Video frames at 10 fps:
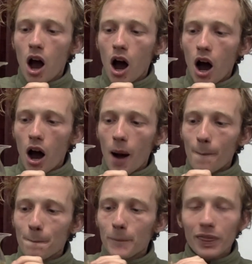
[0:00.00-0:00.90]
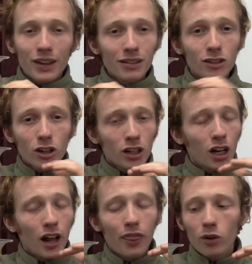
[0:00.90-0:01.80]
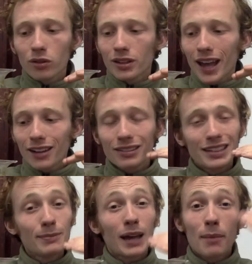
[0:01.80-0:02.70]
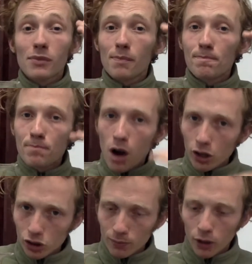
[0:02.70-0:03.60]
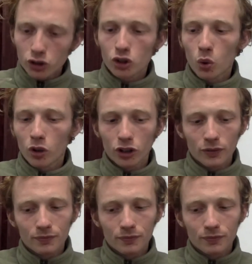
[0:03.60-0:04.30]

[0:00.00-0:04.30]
Um, but this is going to cut those next steep times much, much shorter.